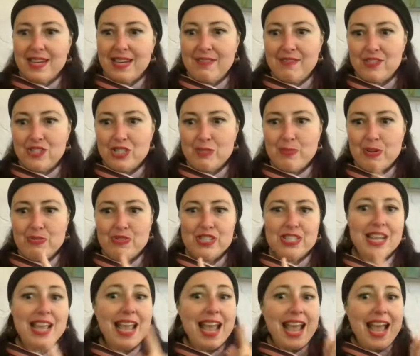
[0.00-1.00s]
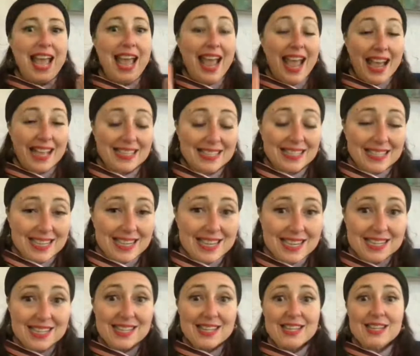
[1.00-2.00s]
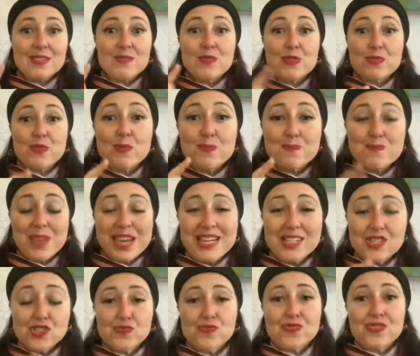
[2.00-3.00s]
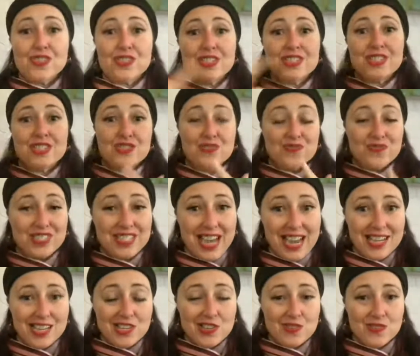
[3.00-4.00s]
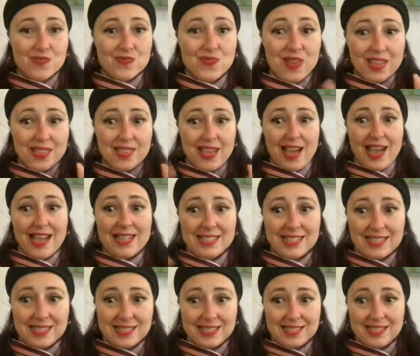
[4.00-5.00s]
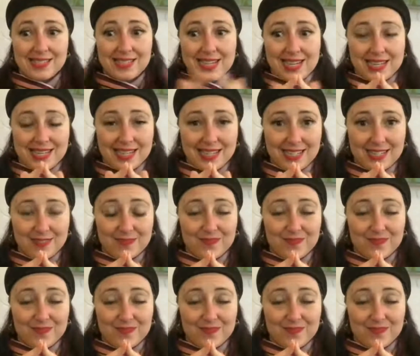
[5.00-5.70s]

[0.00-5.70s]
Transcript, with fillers: Ava just posted, Allie, we will make sure to get you that link